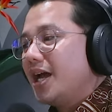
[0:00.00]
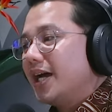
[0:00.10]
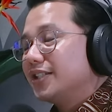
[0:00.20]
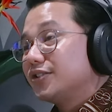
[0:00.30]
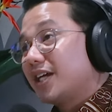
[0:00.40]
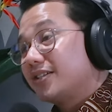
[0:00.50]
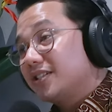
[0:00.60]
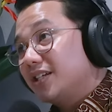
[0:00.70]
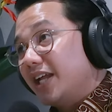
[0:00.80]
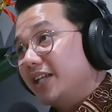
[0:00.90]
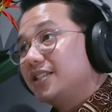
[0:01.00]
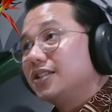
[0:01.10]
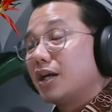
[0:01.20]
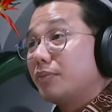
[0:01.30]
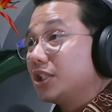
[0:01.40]
In 2018,
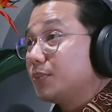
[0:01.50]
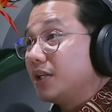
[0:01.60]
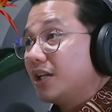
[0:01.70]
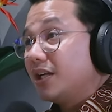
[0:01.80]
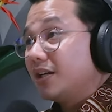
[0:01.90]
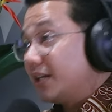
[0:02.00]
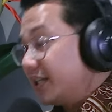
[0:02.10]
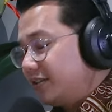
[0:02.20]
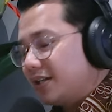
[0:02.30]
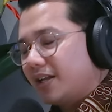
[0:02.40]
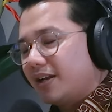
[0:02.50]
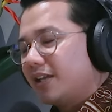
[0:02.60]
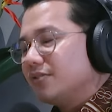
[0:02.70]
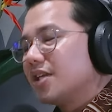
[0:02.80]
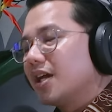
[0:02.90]
the company's been here,
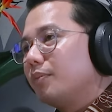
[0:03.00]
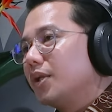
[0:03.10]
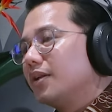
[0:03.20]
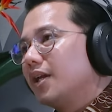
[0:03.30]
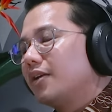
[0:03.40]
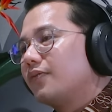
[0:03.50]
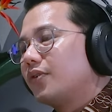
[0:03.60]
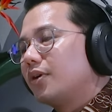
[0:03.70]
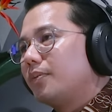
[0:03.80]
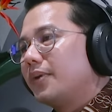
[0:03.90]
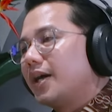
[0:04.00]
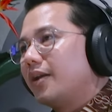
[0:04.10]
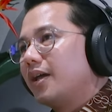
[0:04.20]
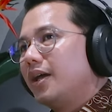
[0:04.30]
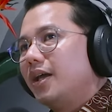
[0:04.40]
like you said, been here for about